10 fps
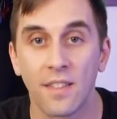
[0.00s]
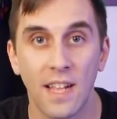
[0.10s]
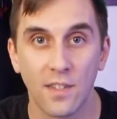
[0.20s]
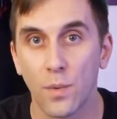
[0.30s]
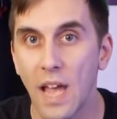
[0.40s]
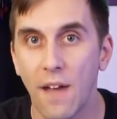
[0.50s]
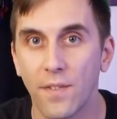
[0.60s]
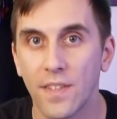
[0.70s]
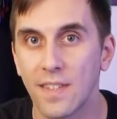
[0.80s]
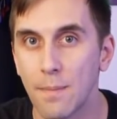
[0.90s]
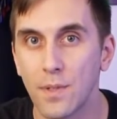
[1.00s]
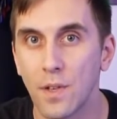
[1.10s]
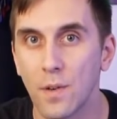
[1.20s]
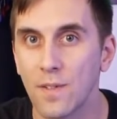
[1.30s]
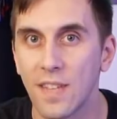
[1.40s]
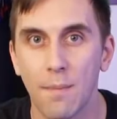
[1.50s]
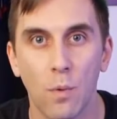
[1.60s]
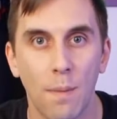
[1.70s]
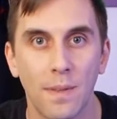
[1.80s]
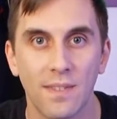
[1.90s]
That's all we have for this episode of Cyber
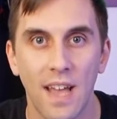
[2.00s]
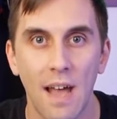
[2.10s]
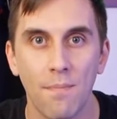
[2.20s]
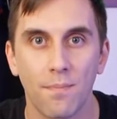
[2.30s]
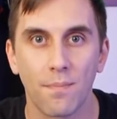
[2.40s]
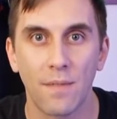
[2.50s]
Weapons Lab.